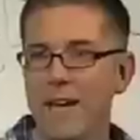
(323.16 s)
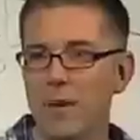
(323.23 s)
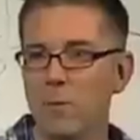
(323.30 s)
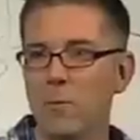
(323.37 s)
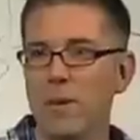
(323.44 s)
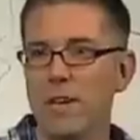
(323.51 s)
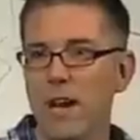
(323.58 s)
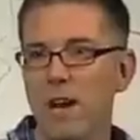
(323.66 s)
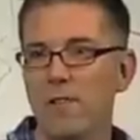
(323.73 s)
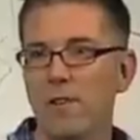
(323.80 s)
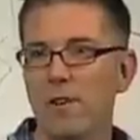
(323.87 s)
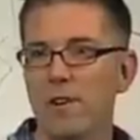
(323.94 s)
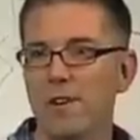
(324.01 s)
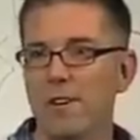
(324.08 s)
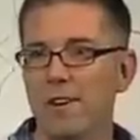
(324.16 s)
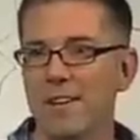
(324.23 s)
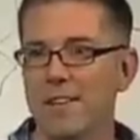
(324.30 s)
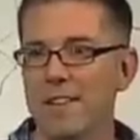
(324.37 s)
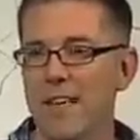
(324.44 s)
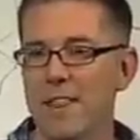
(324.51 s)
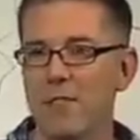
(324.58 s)
can recover
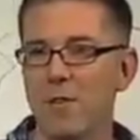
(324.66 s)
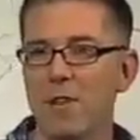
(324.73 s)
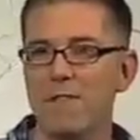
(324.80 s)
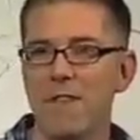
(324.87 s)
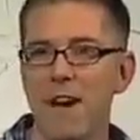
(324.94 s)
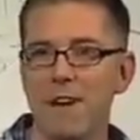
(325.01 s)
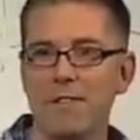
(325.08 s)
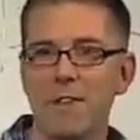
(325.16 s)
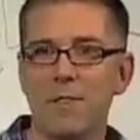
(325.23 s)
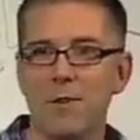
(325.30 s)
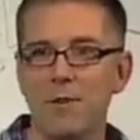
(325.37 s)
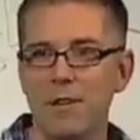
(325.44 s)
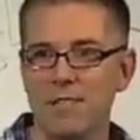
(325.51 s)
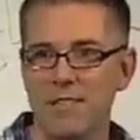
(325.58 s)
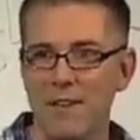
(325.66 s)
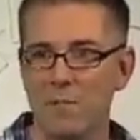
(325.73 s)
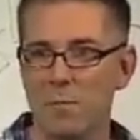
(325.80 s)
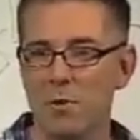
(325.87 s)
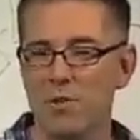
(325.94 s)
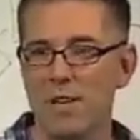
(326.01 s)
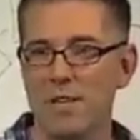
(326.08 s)
that 35 to
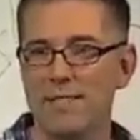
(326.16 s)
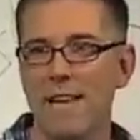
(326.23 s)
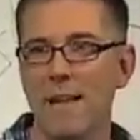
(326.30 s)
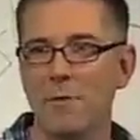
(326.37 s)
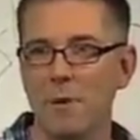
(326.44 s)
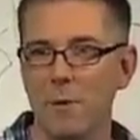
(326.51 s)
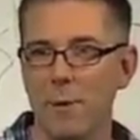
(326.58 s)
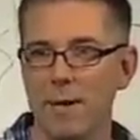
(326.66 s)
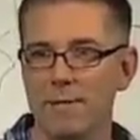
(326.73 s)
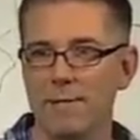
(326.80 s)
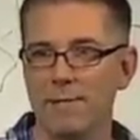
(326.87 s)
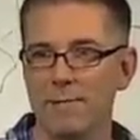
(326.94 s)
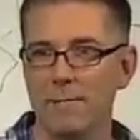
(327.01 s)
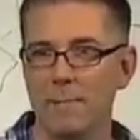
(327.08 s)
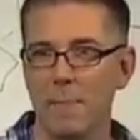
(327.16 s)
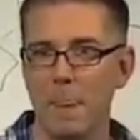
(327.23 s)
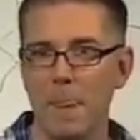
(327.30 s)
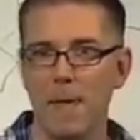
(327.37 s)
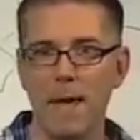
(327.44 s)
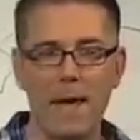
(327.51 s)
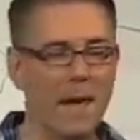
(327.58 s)
37% salary waste.
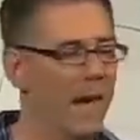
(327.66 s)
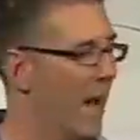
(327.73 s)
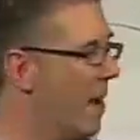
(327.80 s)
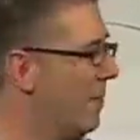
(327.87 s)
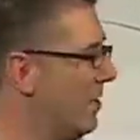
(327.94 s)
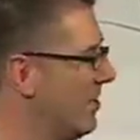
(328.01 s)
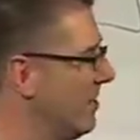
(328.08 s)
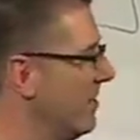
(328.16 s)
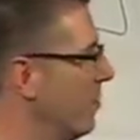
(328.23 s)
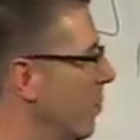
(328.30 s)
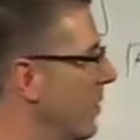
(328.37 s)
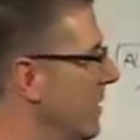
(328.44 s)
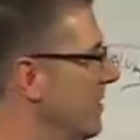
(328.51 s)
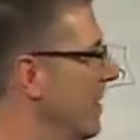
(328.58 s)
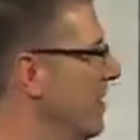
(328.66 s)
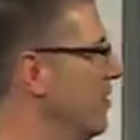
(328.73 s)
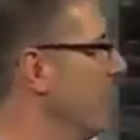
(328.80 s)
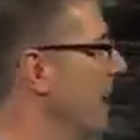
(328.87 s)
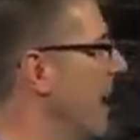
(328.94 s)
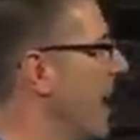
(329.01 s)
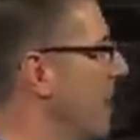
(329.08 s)
How much does an
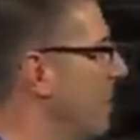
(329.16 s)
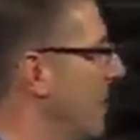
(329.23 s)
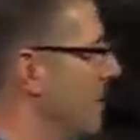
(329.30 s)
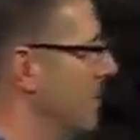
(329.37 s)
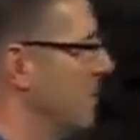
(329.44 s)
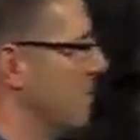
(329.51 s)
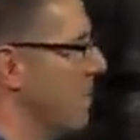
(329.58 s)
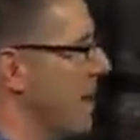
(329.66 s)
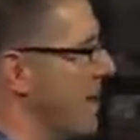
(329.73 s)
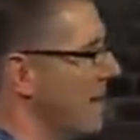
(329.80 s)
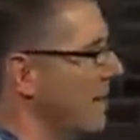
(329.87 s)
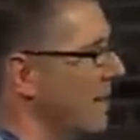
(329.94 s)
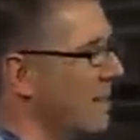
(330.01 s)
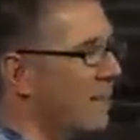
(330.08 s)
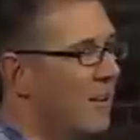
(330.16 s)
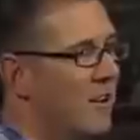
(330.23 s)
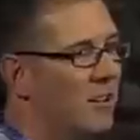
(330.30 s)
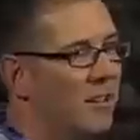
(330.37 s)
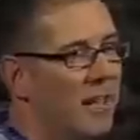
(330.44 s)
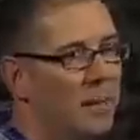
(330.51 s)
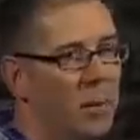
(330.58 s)
organization like IBM spend
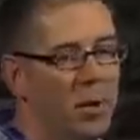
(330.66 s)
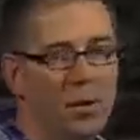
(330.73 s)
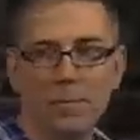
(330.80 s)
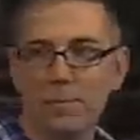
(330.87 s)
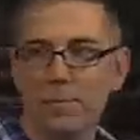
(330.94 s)
on labor?